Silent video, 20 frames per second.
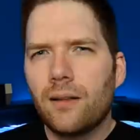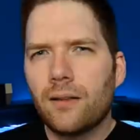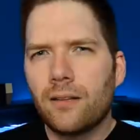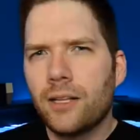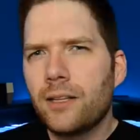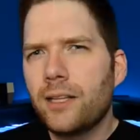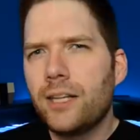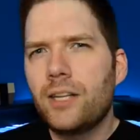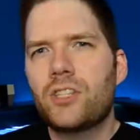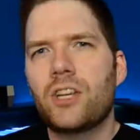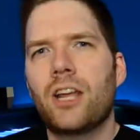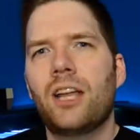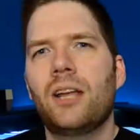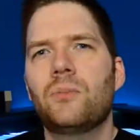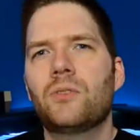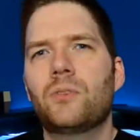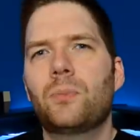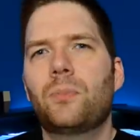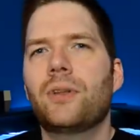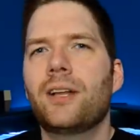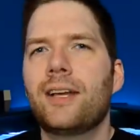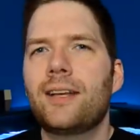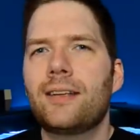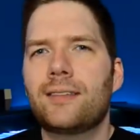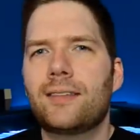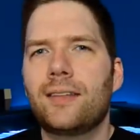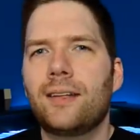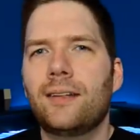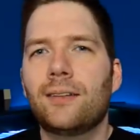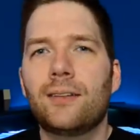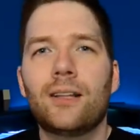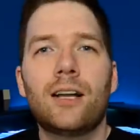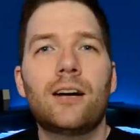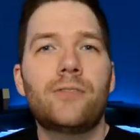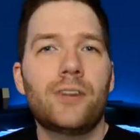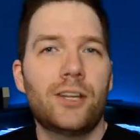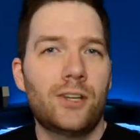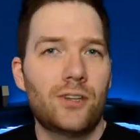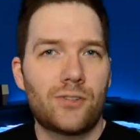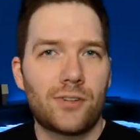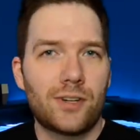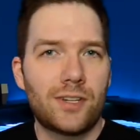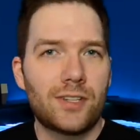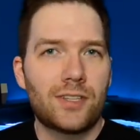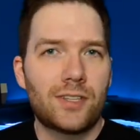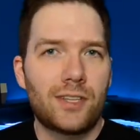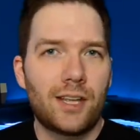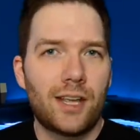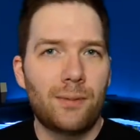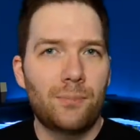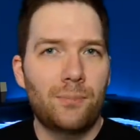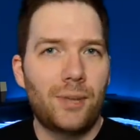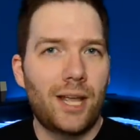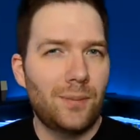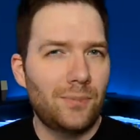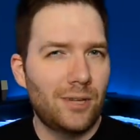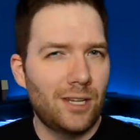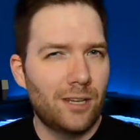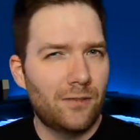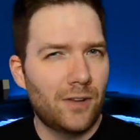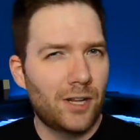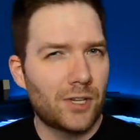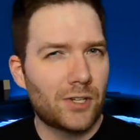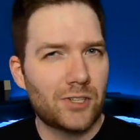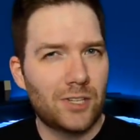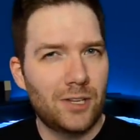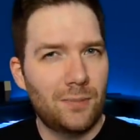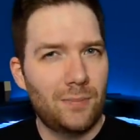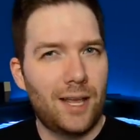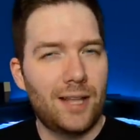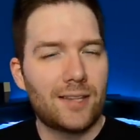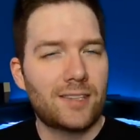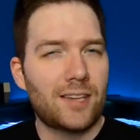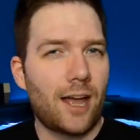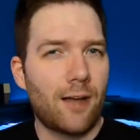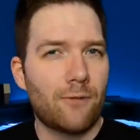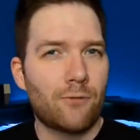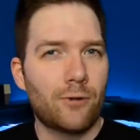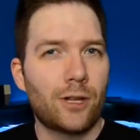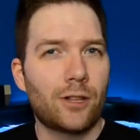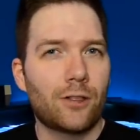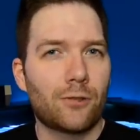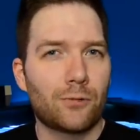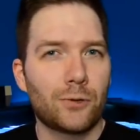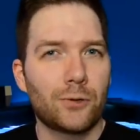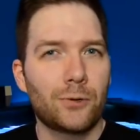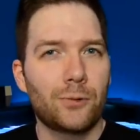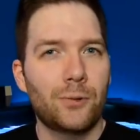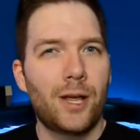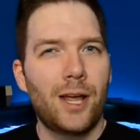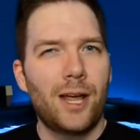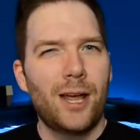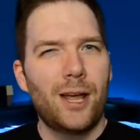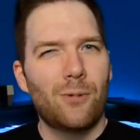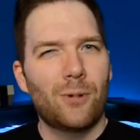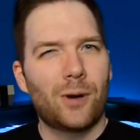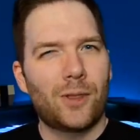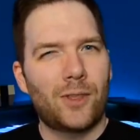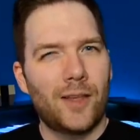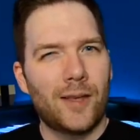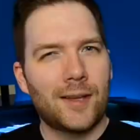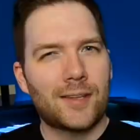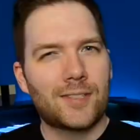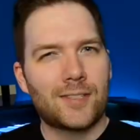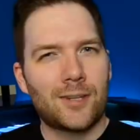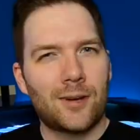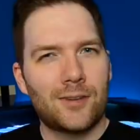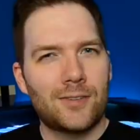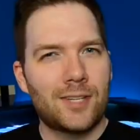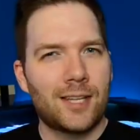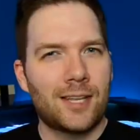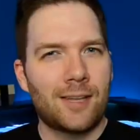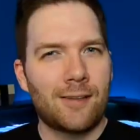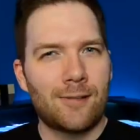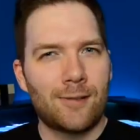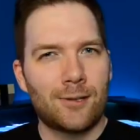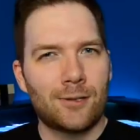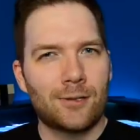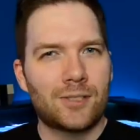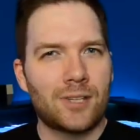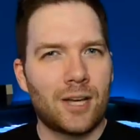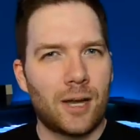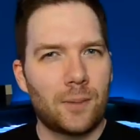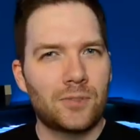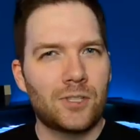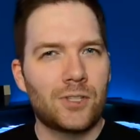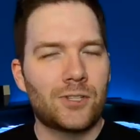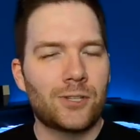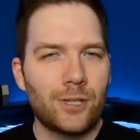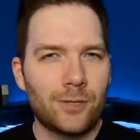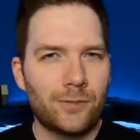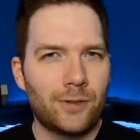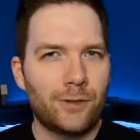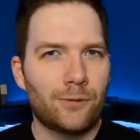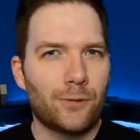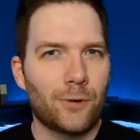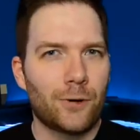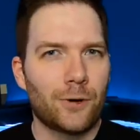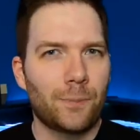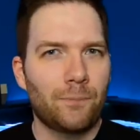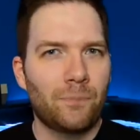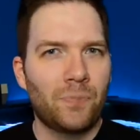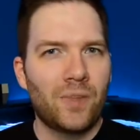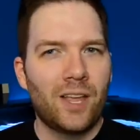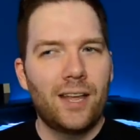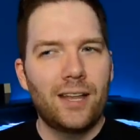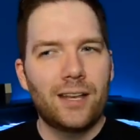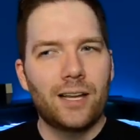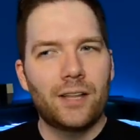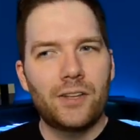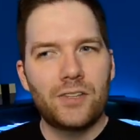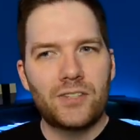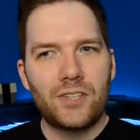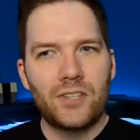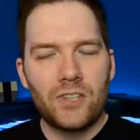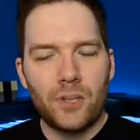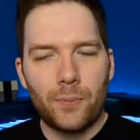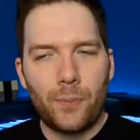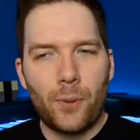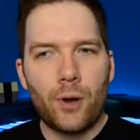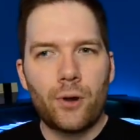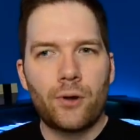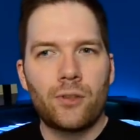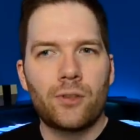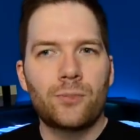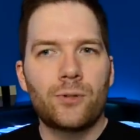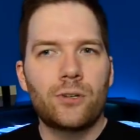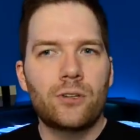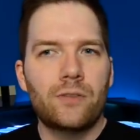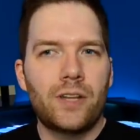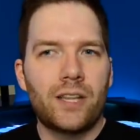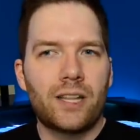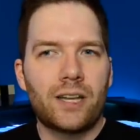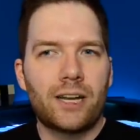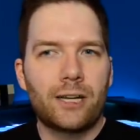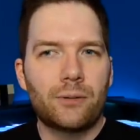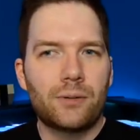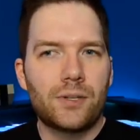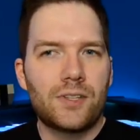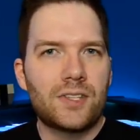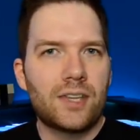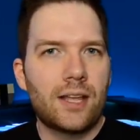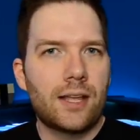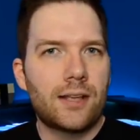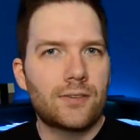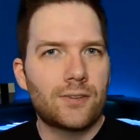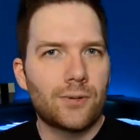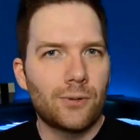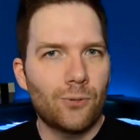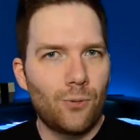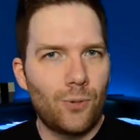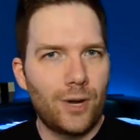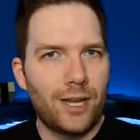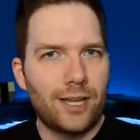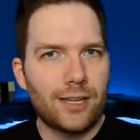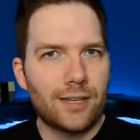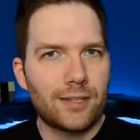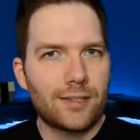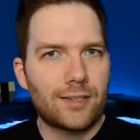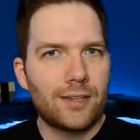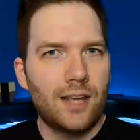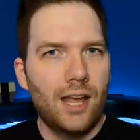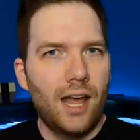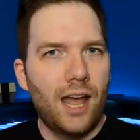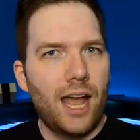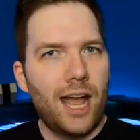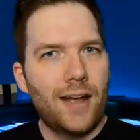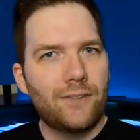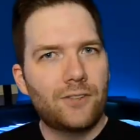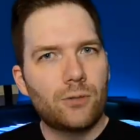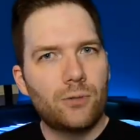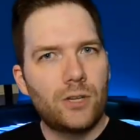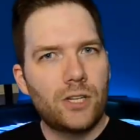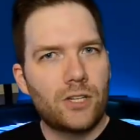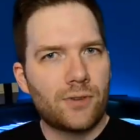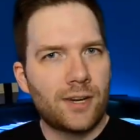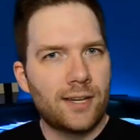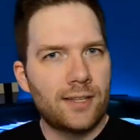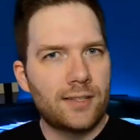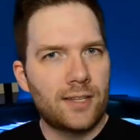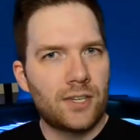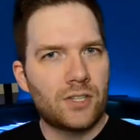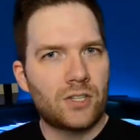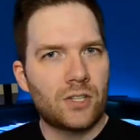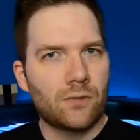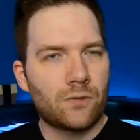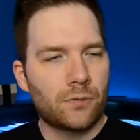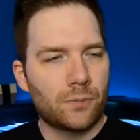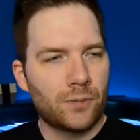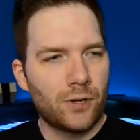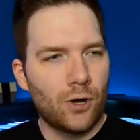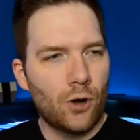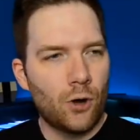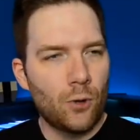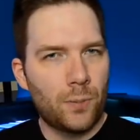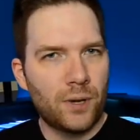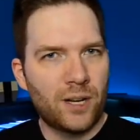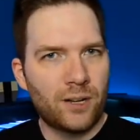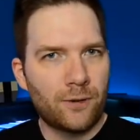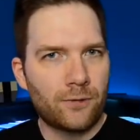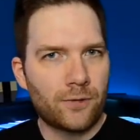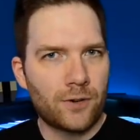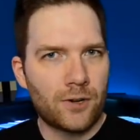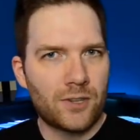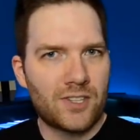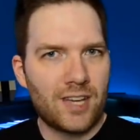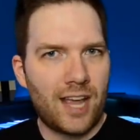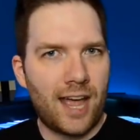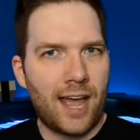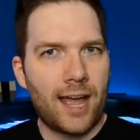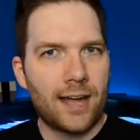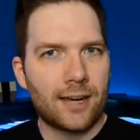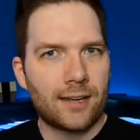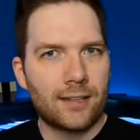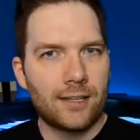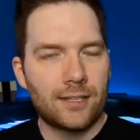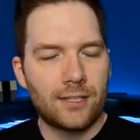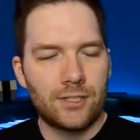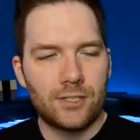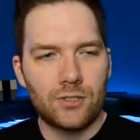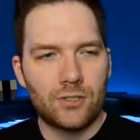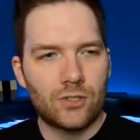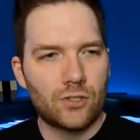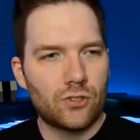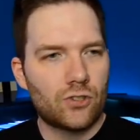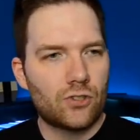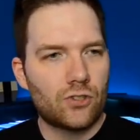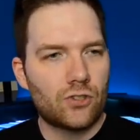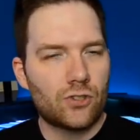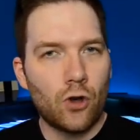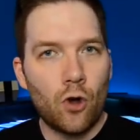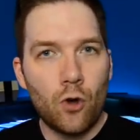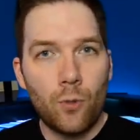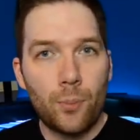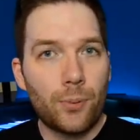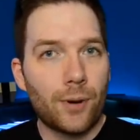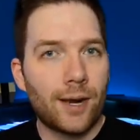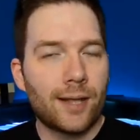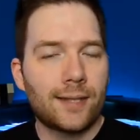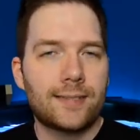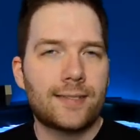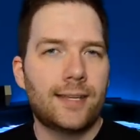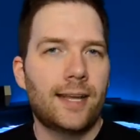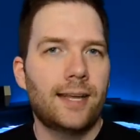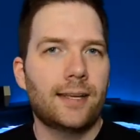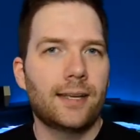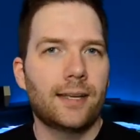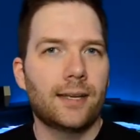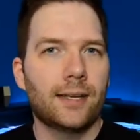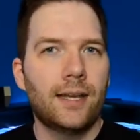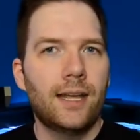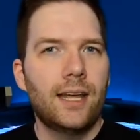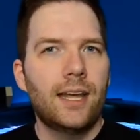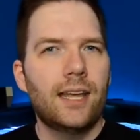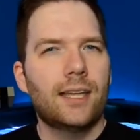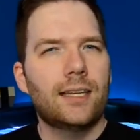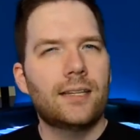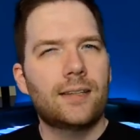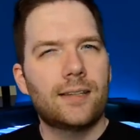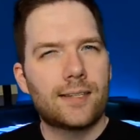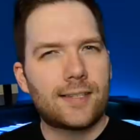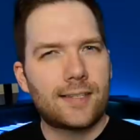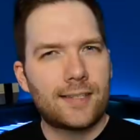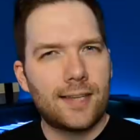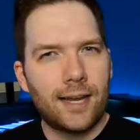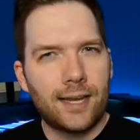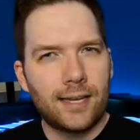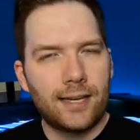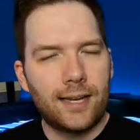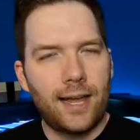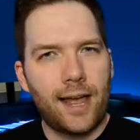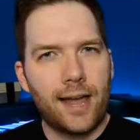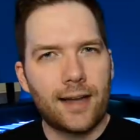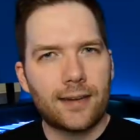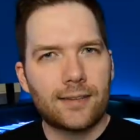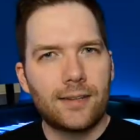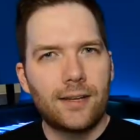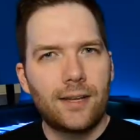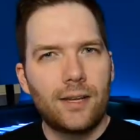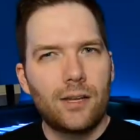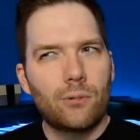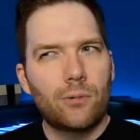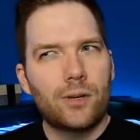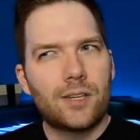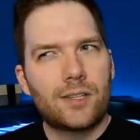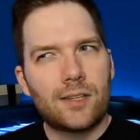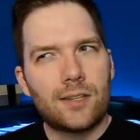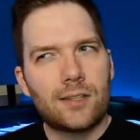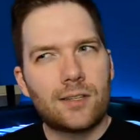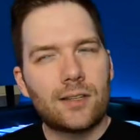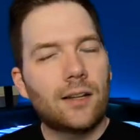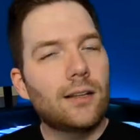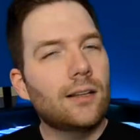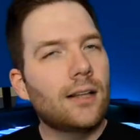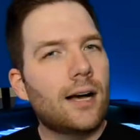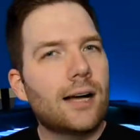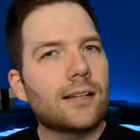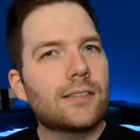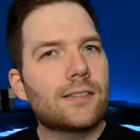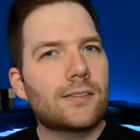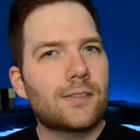Lily James plays the love interest that Baby eventually meets halfway through, where things start to get a little topsy-turvy for him. Now, this is the part of the movie that I would say is the weakest. After we transition from the opening first act that is so breathtaking into the second act, which is a lot